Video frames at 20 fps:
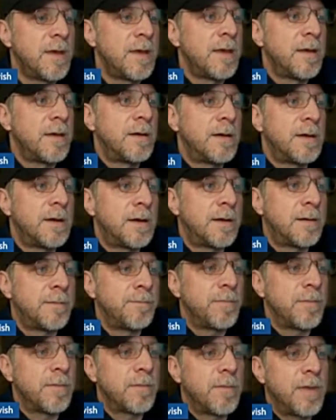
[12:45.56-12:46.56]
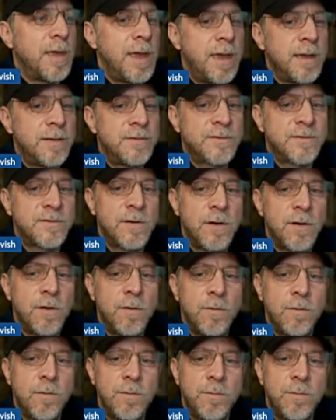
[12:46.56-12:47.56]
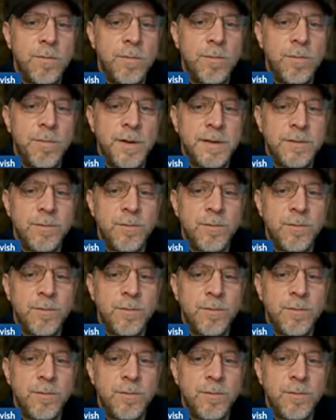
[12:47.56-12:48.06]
And so, but